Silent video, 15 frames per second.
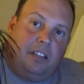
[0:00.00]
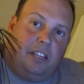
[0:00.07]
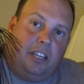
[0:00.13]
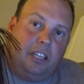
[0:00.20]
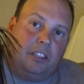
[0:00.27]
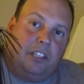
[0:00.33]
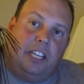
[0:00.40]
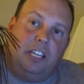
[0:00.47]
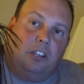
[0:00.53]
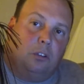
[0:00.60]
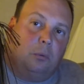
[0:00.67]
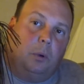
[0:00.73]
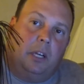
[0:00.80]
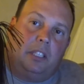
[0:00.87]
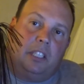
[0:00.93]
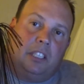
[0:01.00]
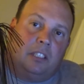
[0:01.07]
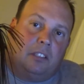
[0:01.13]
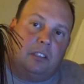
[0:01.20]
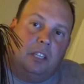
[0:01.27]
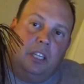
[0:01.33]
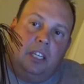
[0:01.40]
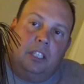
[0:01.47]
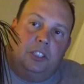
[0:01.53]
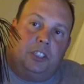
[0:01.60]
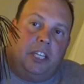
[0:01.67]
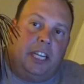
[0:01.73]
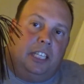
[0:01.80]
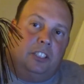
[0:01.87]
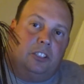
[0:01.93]
You can tinker with it and
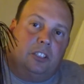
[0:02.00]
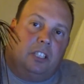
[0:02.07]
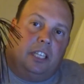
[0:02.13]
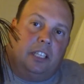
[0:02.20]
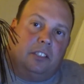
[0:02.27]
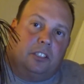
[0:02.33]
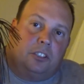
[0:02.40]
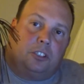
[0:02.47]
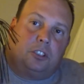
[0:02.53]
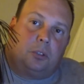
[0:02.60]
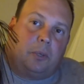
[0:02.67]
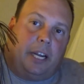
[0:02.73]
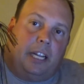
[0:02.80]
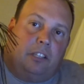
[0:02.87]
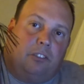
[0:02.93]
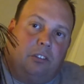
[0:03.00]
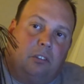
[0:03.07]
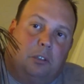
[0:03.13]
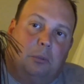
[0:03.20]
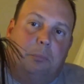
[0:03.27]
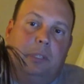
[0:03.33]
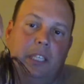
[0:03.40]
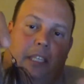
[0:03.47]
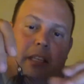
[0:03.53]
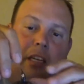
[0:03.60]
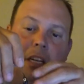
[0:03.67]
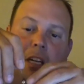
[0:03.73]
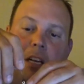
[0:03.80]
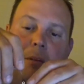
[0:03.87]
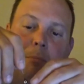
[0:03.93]
change the layer, the strands a little bit,
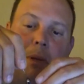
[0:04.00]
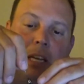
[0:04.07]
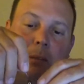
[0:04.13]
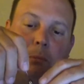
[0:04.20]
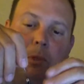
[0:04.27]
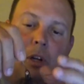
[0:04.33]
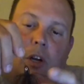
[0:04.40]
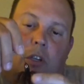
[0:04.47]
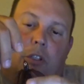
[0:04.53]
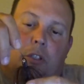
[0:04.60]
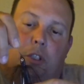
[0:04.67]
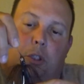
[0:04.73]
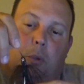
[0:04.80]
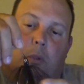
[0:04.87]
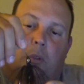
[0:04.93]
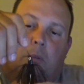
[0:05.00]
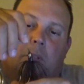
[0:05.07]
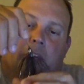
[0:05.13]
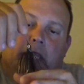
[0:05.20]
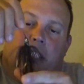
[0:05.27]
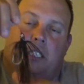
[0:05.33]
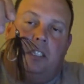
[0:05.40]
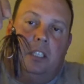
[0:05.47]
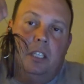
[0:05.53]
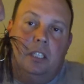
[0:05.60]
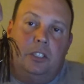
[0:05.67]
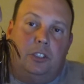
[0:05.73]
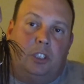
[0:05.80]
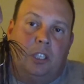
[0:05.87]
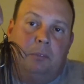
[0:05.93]
make them longer or shorter one end.
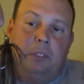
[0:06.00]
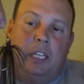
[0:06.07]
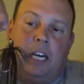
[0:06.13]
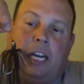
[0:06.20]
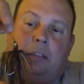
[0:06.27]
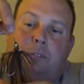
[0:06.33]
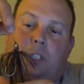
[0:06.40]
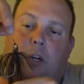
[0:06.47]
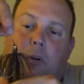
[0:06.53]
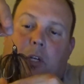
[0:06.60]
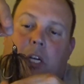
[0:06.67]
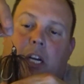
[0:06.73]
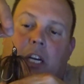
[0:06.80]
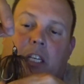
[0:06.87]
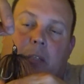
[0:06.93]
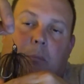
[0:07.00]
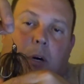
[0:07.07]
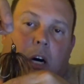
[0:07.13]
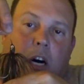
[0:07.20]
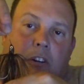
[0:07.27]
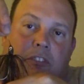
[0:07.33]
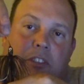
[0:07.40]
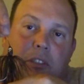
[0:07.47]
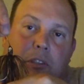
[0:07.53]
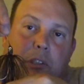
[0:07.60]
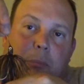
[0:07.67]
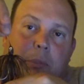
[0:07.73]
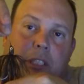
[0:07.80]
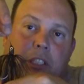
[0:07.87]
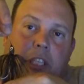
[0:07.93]
Sometimes I'll cut them off a
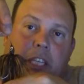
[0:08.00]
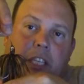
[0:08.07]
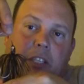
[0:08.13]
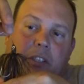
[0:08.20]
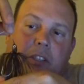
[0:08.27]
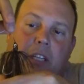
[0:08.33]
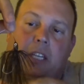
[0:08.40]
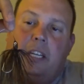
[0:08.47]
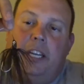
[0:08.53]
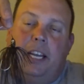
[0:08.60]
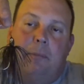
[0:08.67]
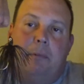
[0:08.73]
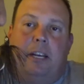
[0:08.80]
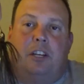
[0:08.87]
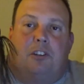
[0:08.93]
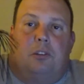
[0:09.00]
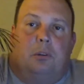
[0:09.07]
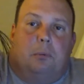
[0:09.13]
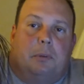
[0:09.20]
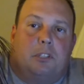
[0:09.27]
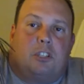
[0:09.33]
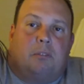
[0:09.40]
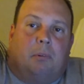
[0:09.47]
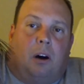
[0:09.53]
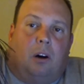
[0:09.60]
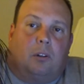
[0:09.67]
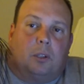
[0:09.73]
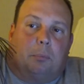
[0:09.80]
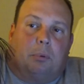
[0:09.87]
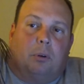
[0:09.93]
little bit here and make a little bit
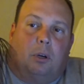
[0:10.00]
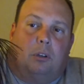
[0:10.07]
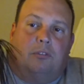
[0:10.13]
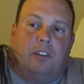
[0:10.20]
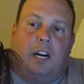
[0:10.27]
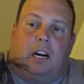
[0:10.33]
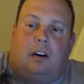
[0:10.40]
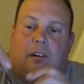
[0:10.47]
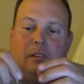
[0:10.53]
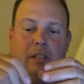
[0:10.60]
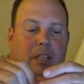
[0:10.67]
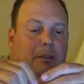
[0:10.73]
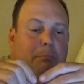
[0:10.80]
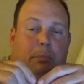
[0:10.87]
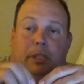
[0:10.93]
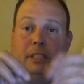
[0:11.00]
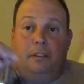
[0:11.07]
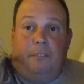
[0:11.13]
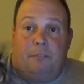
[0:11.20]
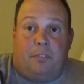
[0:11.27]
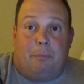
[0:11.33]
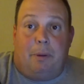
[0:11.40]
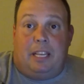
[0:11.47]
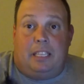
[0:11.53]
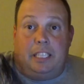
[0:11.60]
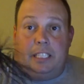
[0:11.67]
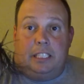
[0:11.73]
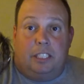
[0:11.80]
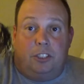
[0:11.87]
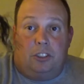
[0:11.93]
smaller profile. But the main
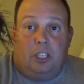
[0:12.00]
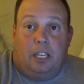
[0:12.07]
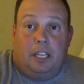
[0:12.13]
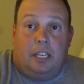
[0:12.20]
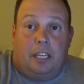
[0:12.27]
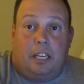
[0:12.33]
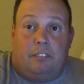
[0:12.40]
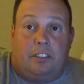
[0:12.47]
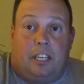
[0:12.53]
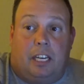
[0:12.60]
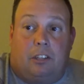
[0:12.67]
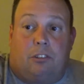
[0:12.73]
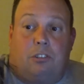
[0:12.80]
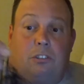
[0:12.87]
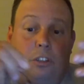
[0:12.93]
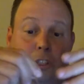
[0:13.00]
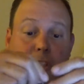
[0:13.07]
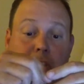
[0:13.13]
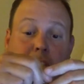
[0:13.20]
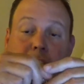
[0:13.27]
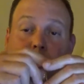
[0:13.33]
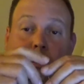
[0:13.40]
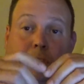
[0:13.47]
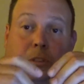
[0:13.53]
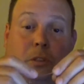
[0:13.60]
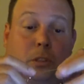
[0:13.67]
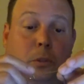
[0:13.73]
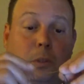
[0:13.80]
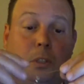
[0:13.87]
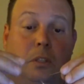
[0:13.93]
thing is if you got a skirt that's on your
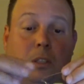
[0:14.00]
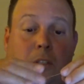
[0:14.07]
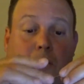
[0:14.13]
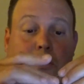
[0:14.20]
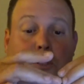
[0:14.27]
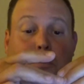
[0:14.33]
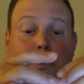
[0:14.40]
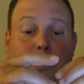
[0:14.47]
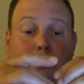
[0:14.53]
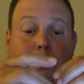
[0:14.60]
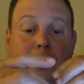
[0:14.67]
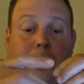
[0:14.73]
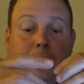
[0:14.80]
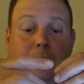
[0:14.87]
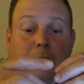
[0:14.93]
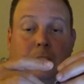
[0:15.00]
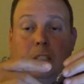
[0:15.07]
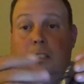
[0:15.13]
lure, on your spinner bait,